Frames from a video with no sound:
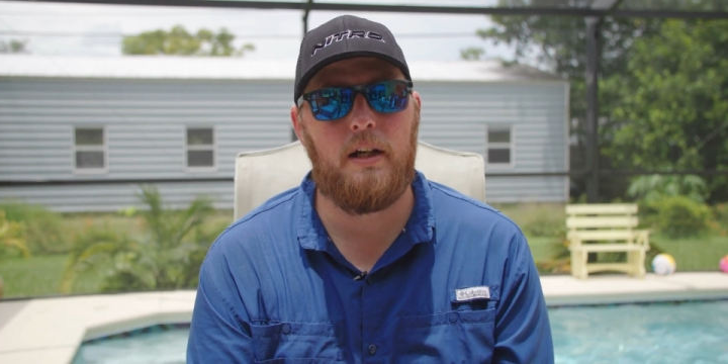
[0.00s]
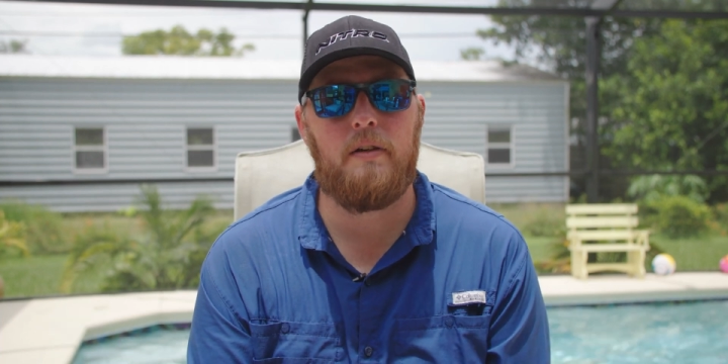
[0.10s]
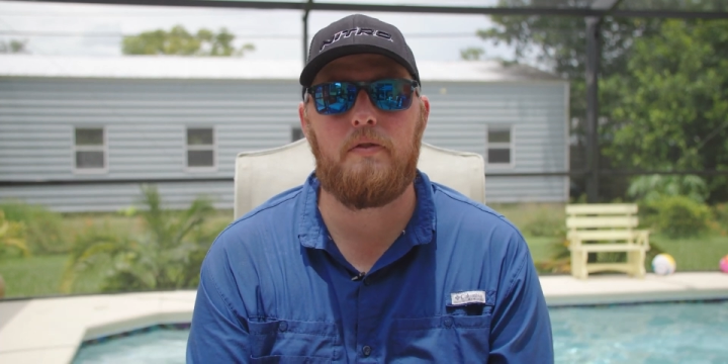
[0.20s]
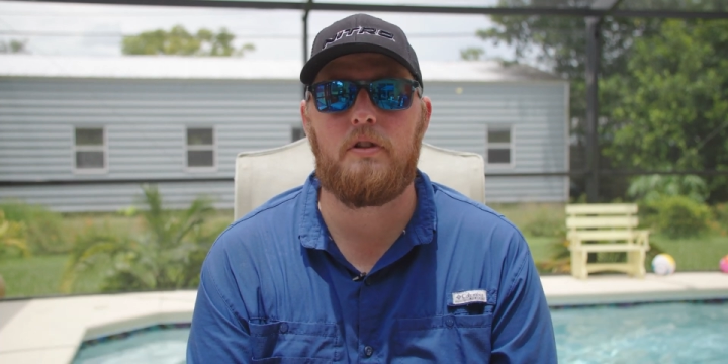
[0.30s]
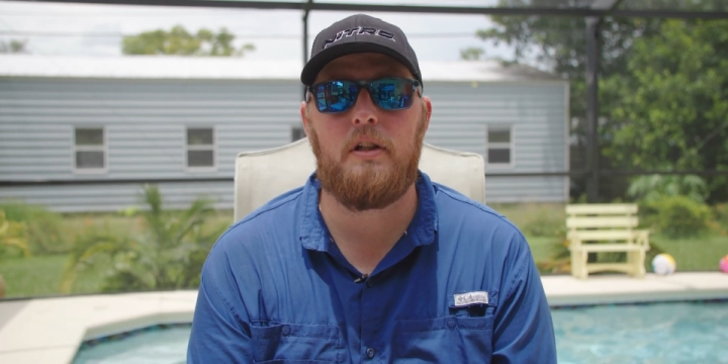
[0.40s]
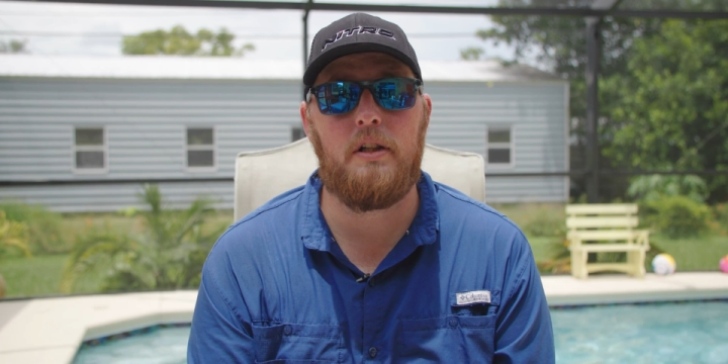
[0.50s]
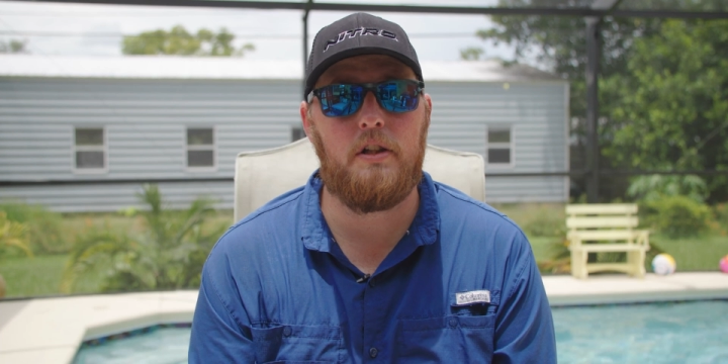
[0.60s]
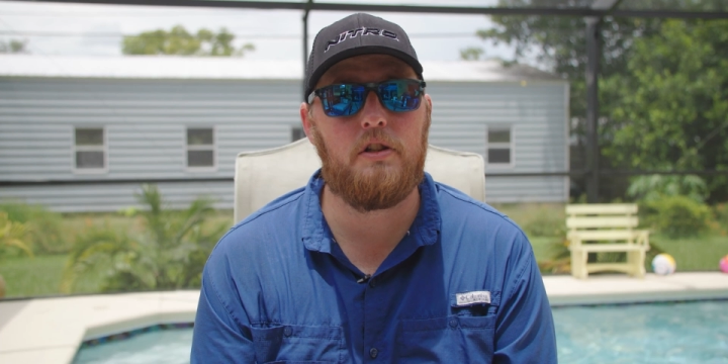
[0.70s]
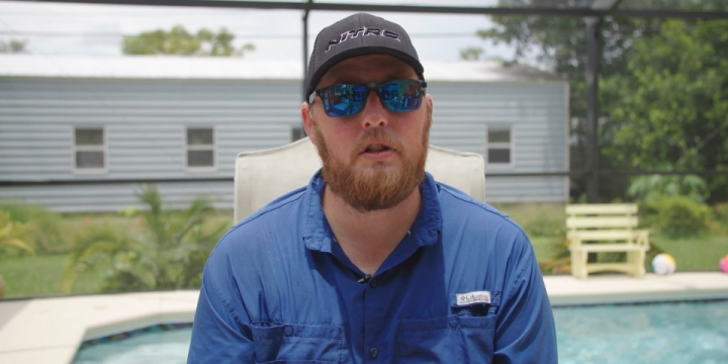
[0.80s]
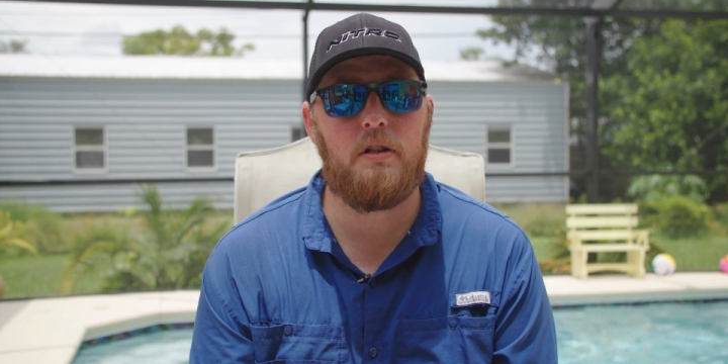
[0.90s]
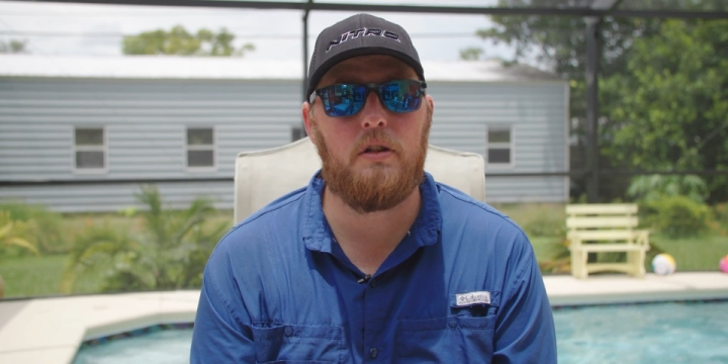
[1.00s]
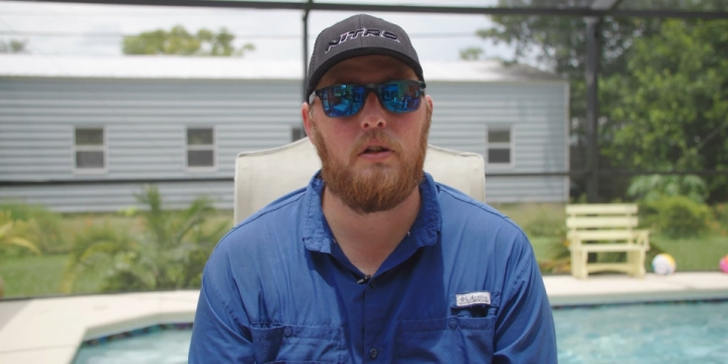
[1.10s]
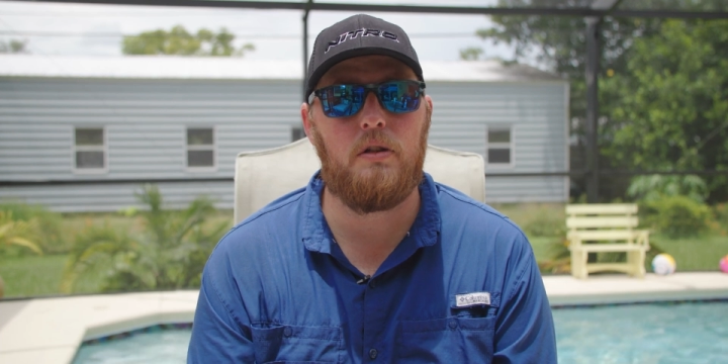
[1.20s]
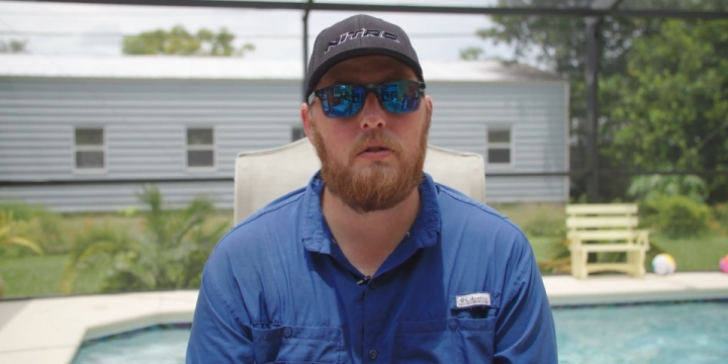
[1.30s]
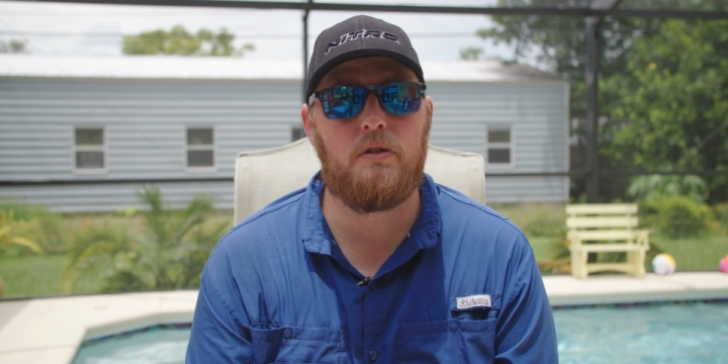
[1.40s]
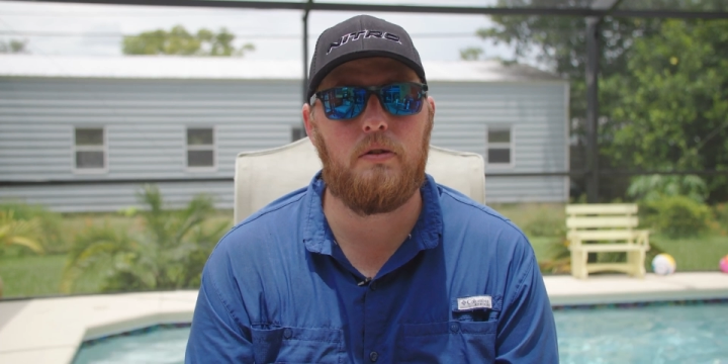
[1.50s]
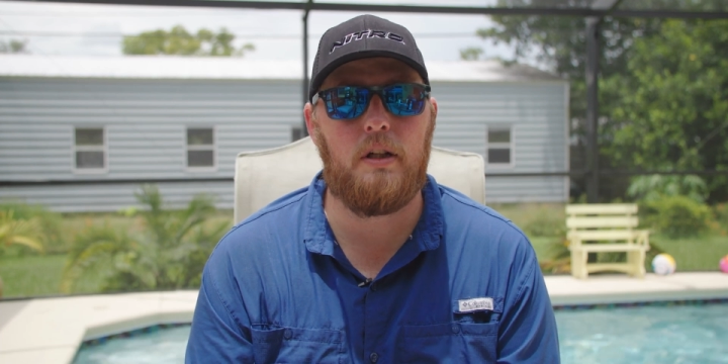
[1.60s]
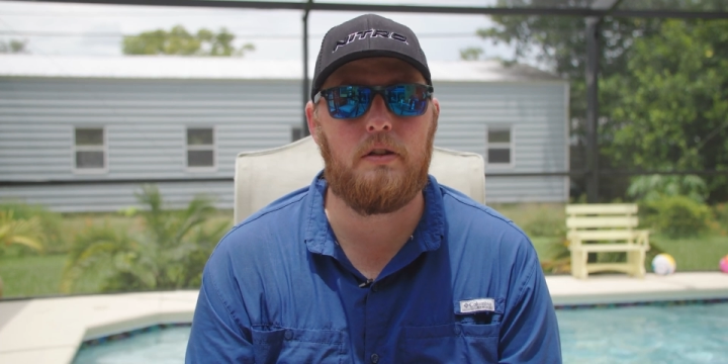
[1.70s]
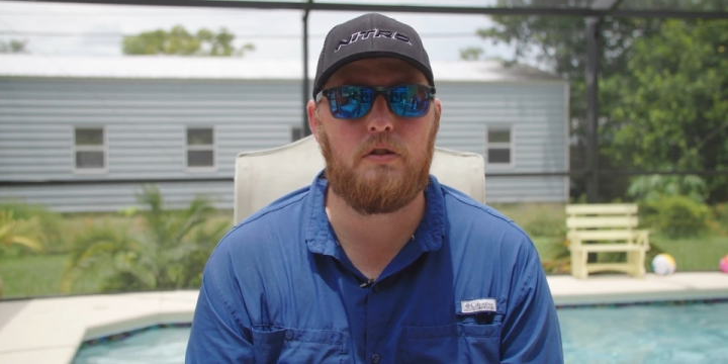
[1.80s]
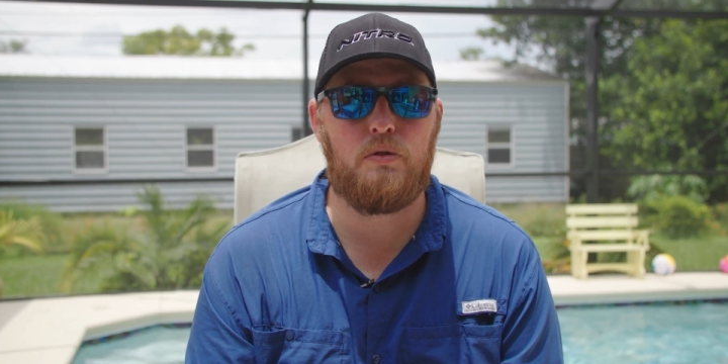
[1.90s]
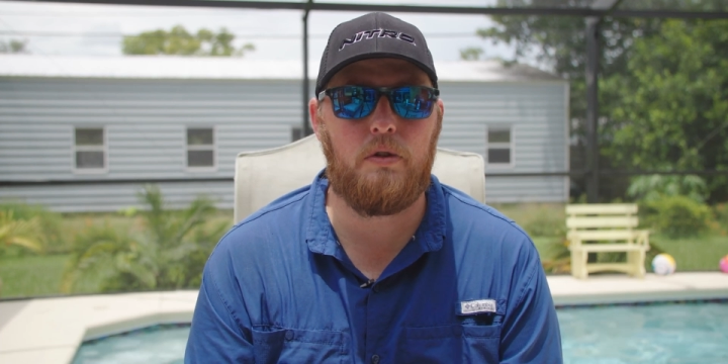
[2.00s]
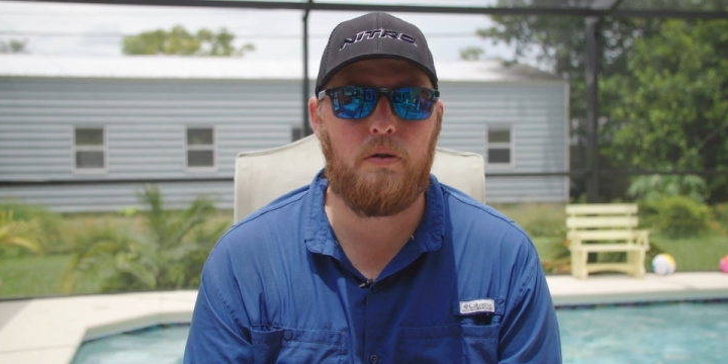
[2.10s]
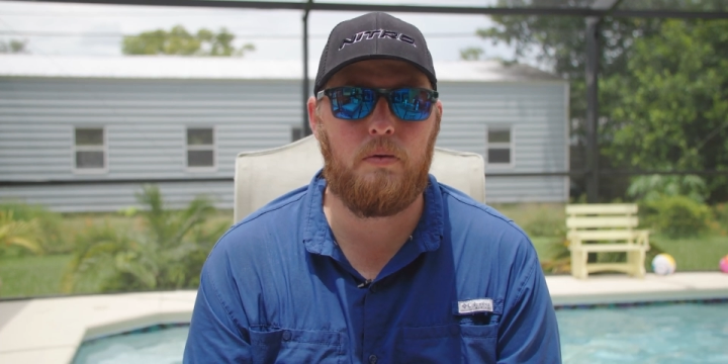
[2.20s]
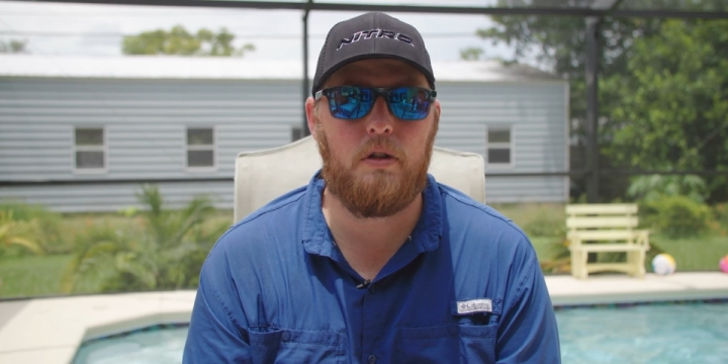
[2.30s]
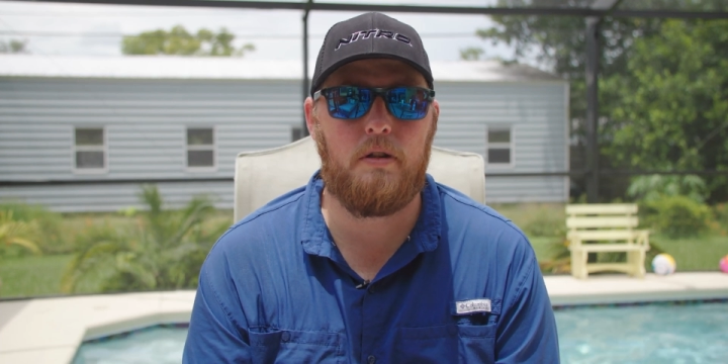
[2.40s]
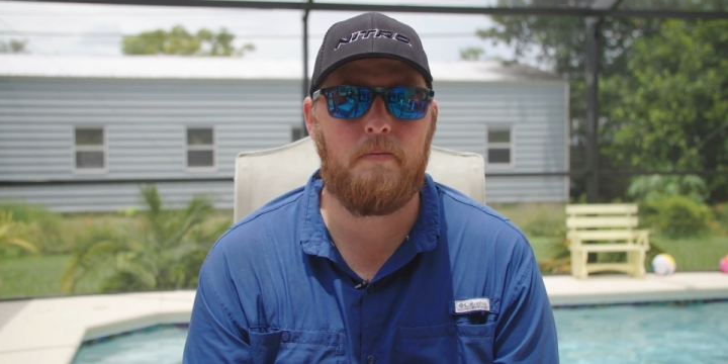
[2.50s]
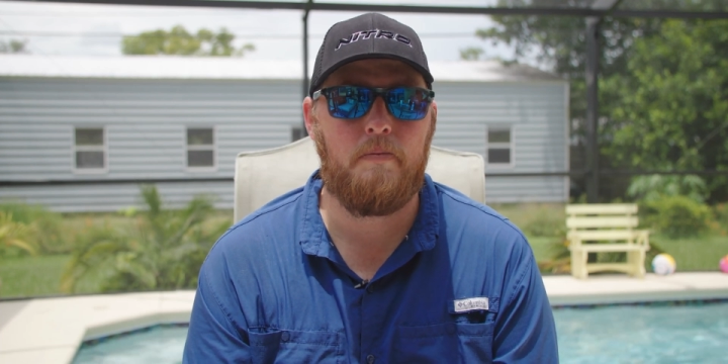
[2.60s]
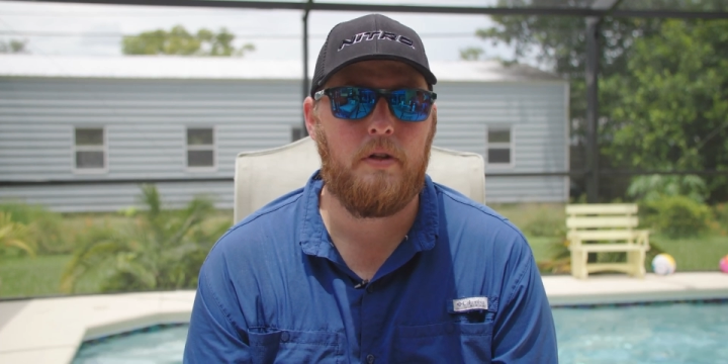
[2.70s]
And this year alone, 2021,